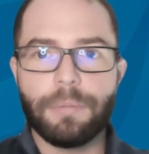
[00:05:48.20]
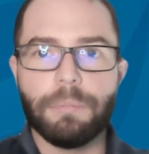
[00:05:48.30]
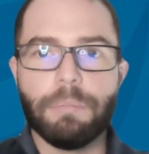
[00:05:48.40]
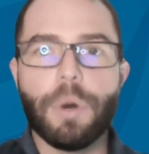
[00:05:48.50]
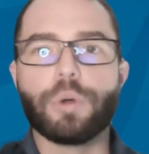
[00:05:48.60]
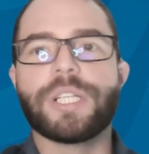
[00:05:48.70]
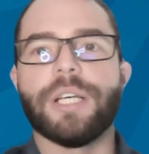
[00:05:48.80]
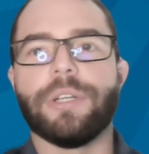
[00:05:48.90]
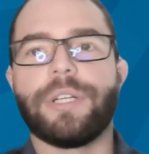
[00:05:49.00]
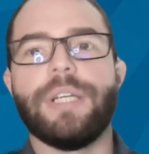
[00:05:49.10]

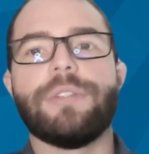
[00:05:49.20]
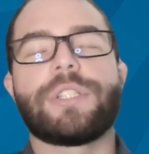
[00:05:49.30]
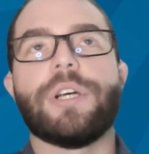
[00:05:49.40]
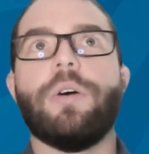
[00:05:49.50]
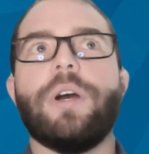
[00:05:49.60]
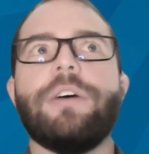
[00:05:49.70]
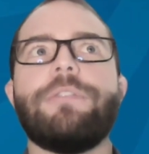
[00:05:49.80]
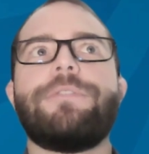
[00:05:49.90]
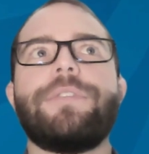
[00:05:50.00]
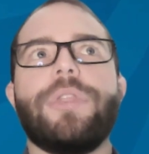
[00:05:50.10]
motility. So
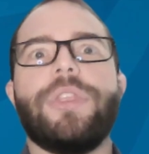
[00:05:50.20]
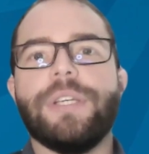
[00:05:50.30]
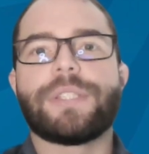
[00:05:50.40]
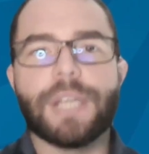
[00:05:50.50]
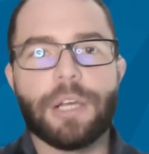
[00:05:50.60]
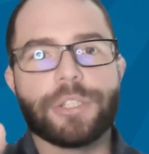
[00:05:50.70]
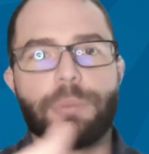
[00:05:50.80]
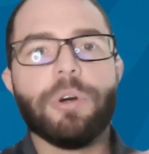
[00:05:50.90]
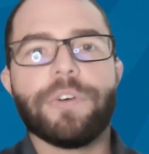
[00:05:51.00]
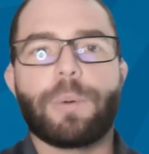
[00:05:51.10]
if the cells are
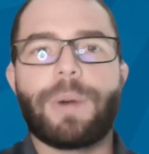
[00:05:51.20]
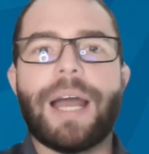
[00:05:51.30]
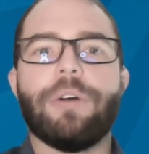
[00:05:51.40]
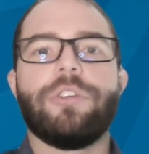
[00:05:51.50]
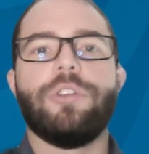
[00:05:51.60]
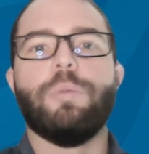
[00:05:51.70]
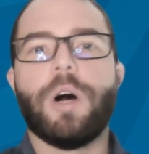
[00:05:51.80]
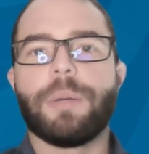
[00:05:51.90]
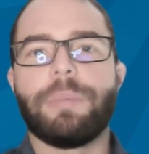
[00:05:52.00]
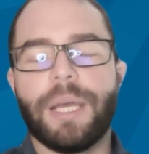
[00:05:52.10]
moving around, you
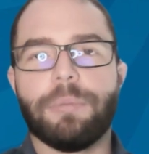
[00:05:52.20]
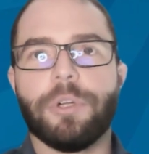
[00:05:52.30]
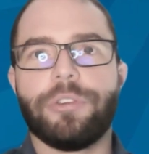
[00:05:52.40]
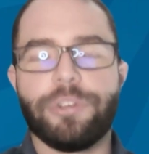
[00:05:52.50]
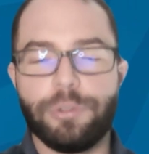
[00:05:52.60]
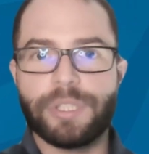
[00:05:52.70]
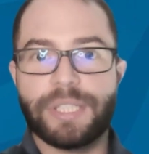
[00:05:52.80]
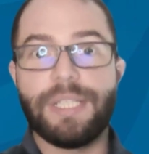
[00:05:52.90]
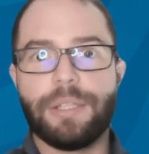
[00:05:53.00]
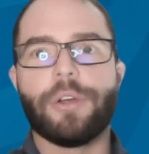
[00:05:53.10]
want to be able to
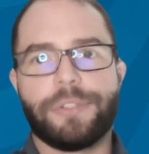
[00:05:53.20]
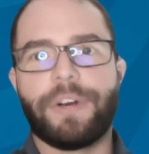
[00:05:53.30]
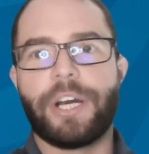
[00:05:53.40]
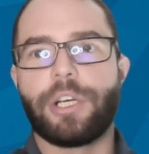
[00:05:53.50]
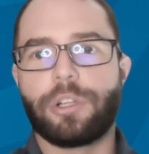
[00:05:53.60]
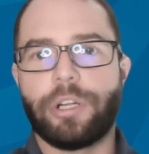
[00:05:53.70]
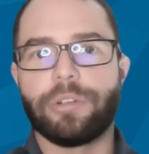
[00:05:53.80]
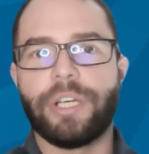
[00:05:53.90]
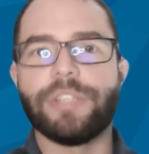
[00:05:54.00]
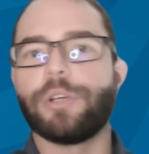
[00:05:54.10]
see those very
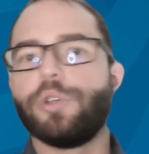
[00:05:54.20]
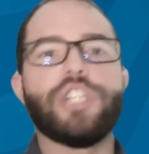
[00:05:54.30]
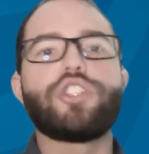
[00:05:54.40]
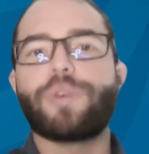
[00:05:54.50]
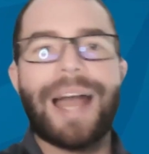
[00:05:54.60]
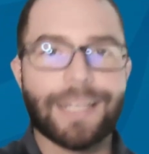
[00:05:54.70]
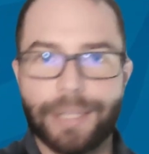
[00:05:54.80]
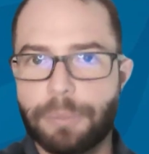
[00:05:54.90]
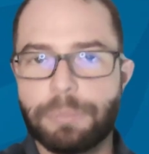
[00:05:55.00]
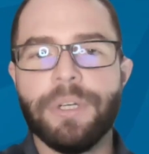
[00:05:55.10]
clearly so you can track
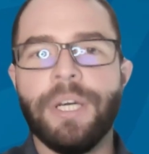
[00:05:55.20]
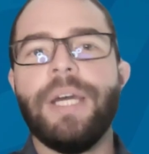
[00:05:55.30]
them.